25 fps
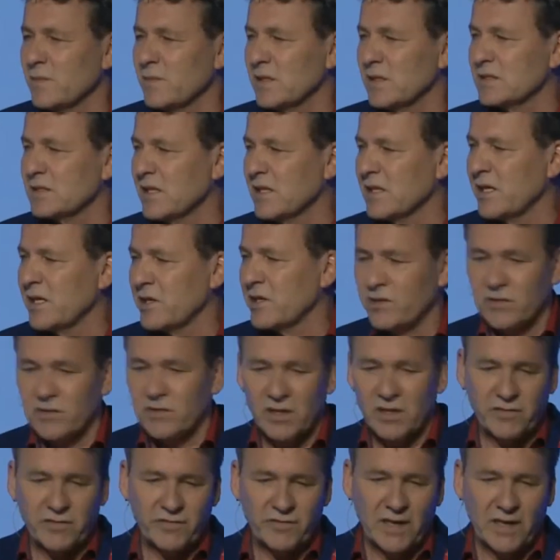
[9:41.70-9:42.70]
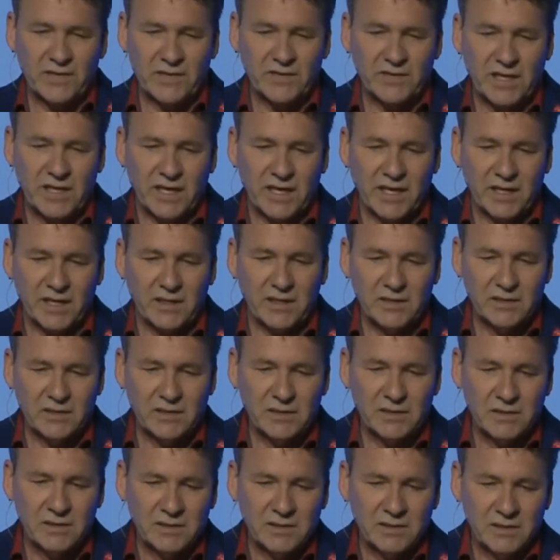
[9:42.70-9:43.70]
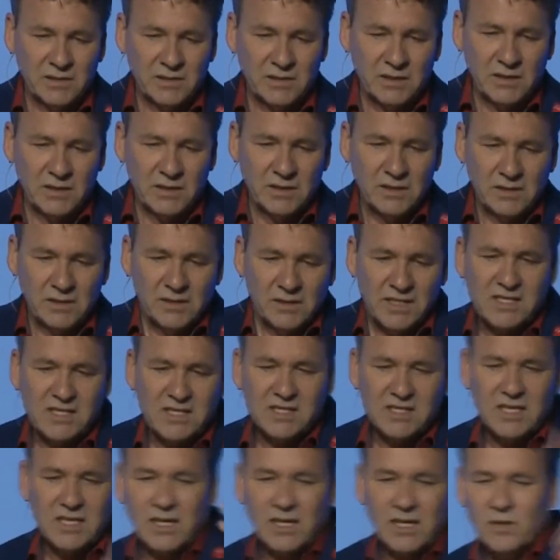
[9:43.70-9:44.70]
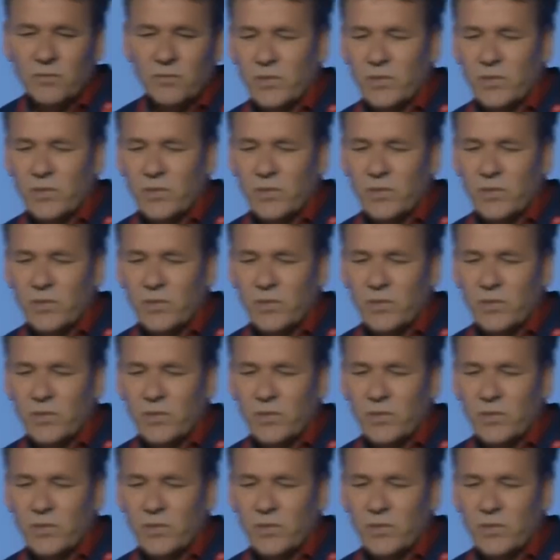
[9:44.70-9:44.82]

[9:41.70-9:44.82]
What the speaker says: later you're on a 5K. This is in